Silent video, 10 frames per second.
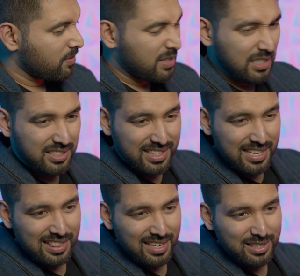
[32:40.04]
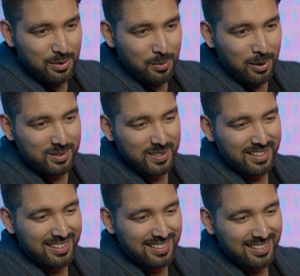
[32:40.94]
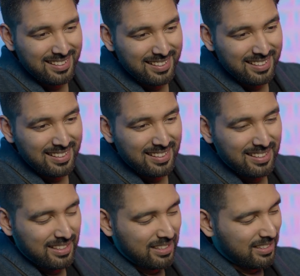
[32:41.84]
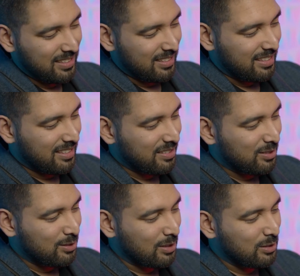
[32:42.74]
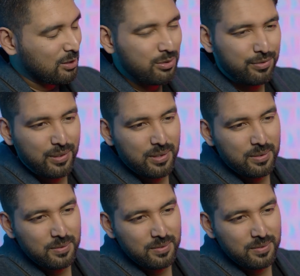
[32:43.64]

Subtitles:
this thing that you're watching, you know, is not good for you.